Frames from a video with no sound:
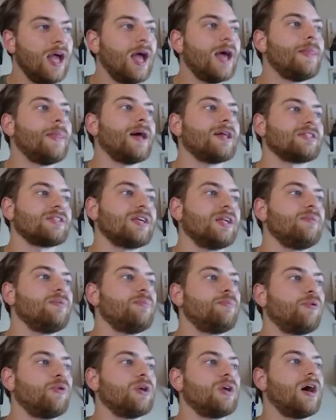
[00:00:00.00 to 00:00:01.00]
and that's going to
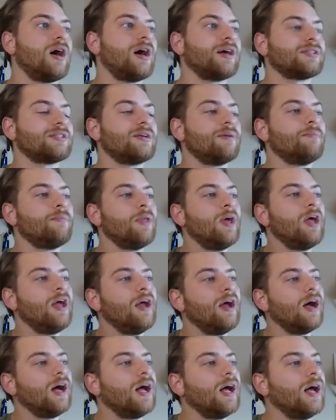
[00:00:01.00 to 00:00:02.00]
be pretty awesome.
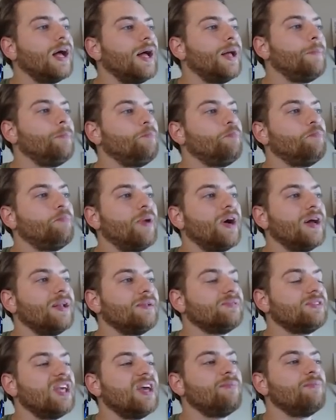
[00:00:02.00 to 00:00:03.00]

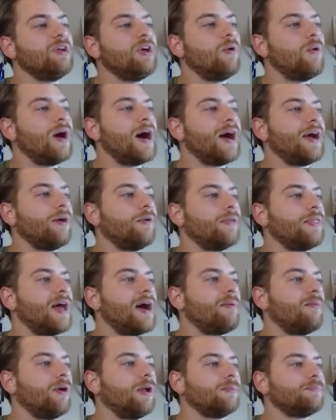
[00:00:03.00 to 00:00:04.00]
But give me Ohio in
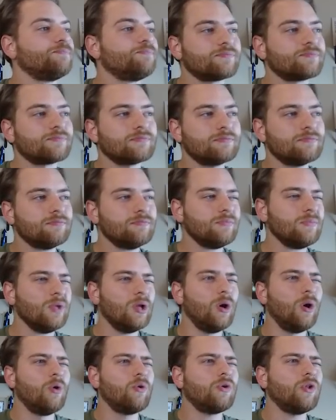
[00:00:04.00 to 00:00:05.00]
that one.
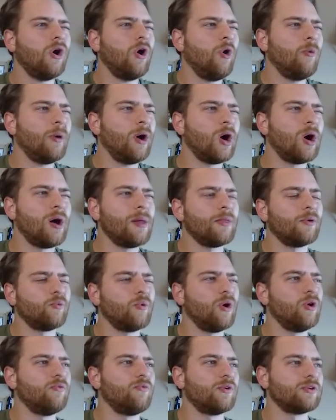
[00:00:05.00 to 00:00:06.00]
Oklahoma on the
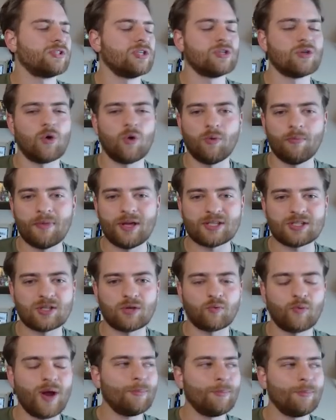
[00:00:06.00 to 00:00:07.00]
road versus Ole Miss.
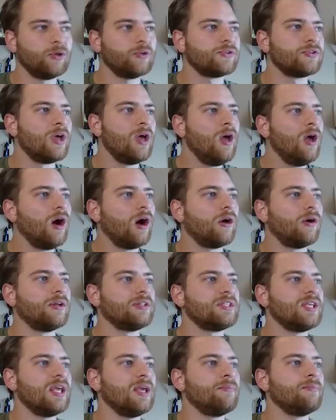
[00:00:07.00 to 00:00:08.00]
The Rebels are a
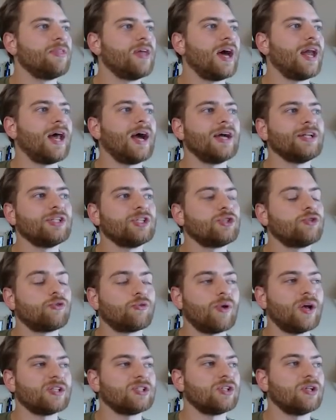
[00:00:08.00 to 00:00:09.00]
team that I just
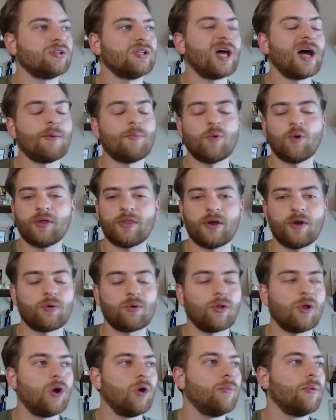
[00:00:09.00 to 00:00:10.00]
trust a lot more than
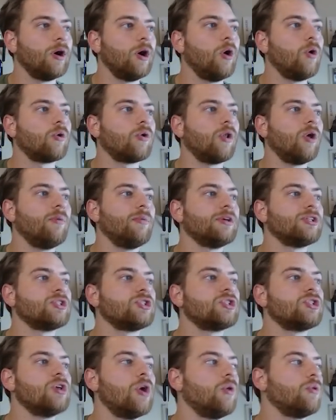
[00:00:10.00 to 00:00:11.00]
Oklahoma. Oklahoma is
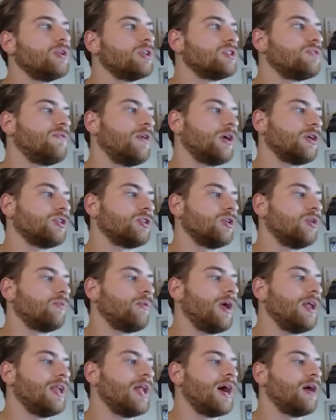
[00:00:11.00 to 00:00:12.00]
so dysfunctional
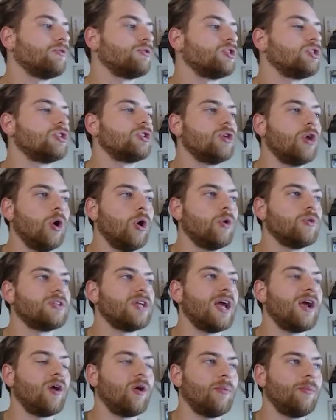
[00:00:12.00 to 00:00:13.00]
right now, so
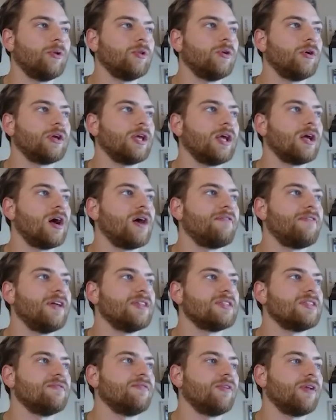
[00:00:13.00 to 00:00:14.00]
terrible looking
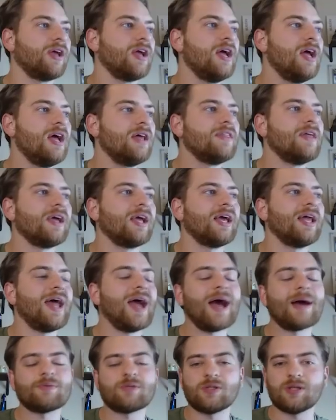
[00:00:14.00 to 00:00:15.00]
offensively. They get
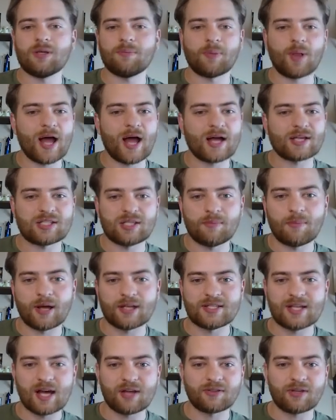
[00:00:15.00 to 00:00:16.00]
absolutely blasted by
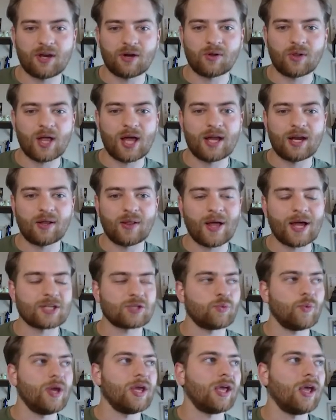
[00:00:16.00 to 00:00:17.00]
South Carolina
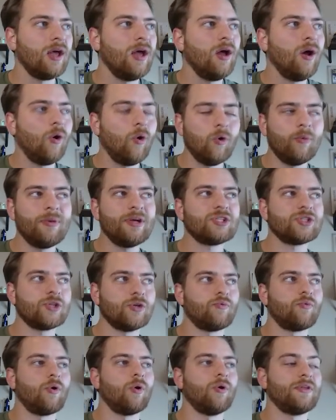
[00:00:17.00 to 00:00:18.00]
last week. Ole Miss
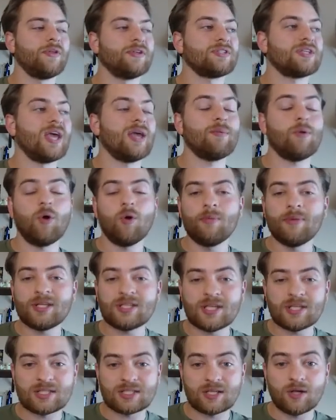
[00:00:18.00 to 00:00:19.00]
should roll in this game. Ole
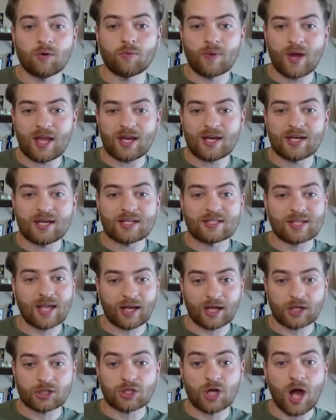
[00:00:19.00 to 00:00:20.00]
Miss is still rated as
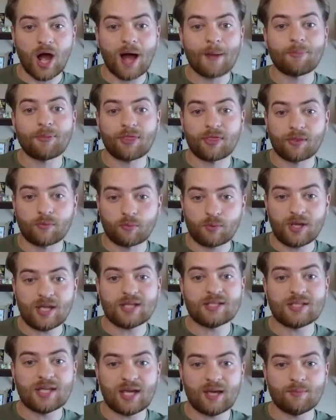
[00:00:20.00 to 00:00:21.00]
like a top 3
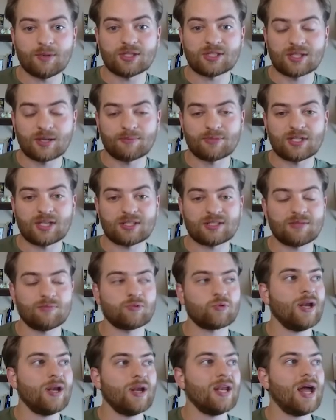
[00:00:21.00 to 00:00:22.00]
team in some
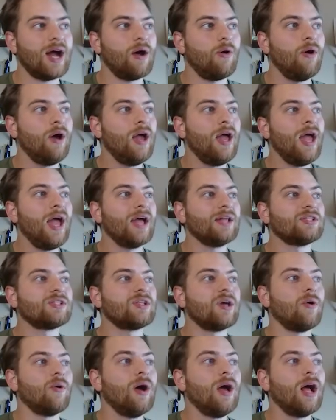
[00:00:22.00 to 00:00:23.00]
systems right now, and
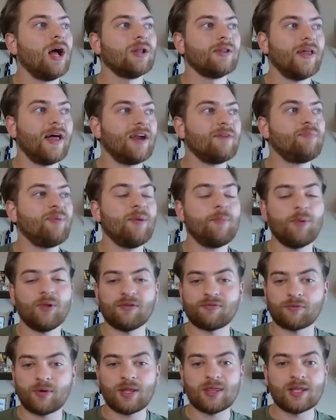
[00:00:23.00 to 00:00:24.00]
so a lot of people
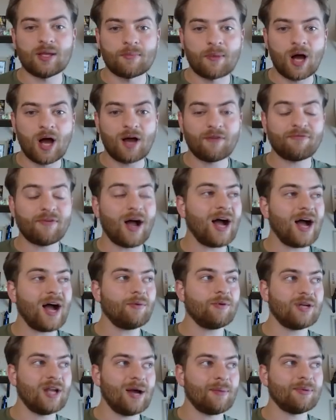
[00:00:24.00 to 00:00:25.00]
have written them off. I
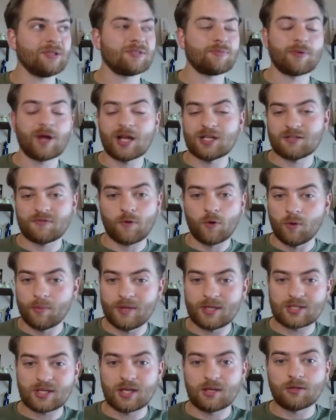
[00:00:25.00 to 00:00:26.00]
would not be surprised if Ole
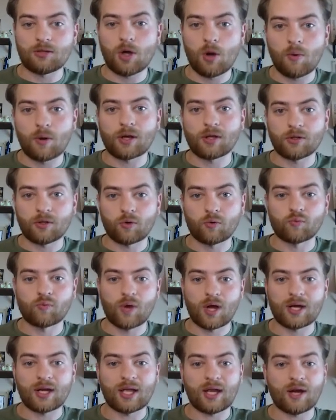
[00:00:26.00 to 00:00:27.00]
Miss can go on a little
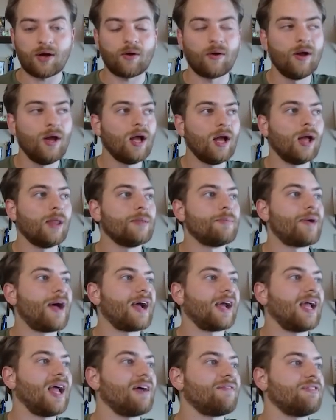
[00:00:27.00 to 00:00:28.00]
run here on the
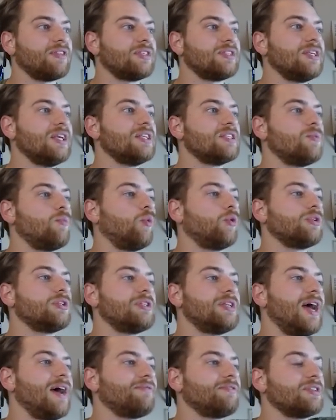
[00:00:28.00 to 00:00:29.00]
back half of the season. We'll
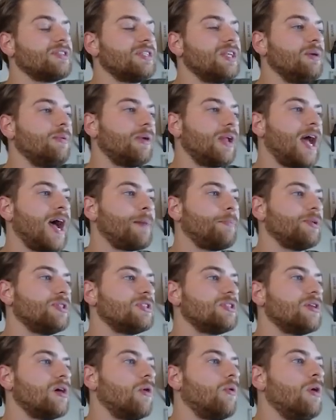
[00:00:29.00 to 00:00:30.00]
just have to see what
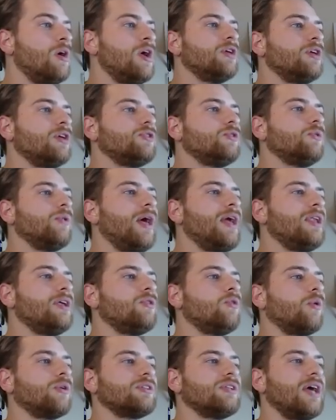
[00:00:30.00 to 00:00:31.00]
happens, though. Tulane at
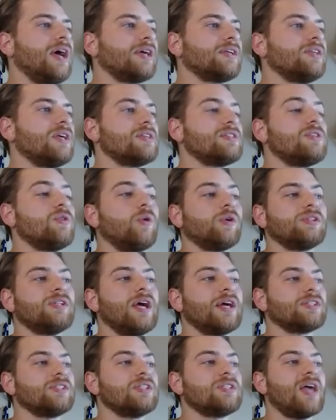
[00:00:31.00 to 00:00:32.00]
North Texas. North
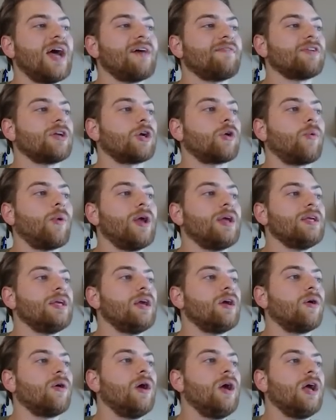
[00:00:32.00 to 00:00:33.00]
Texas having a great
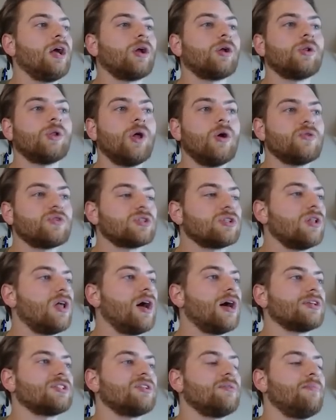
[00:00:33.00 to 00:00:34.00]
year. Close
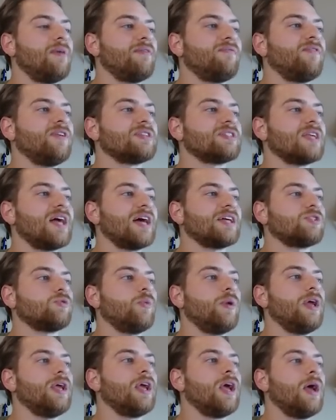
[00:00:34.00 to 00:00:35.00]
loss to Memphis last
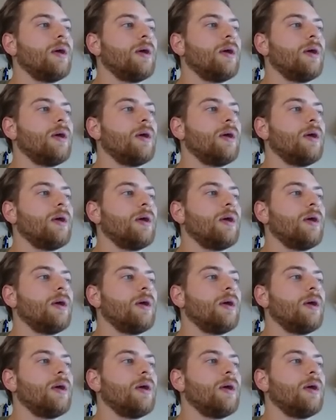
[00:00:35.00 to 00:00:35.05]
week.